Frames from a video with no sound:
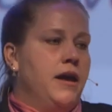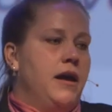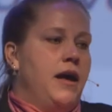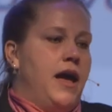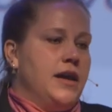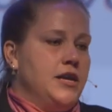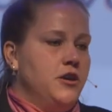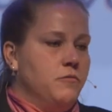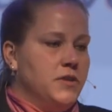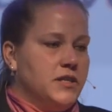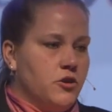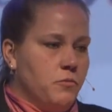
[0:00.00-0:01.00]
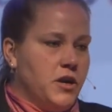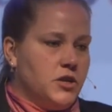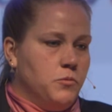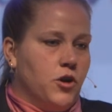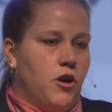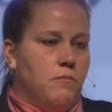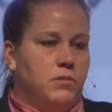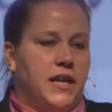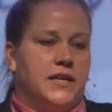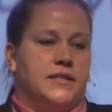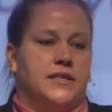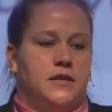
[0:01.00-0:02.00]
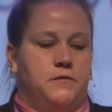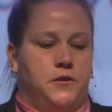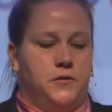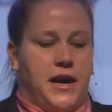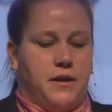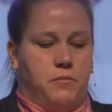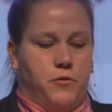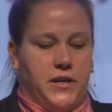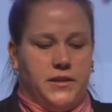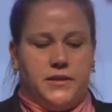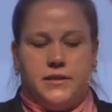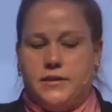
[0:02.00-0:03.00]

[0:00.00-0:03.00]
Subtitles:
and humans are much more complex than a few data points.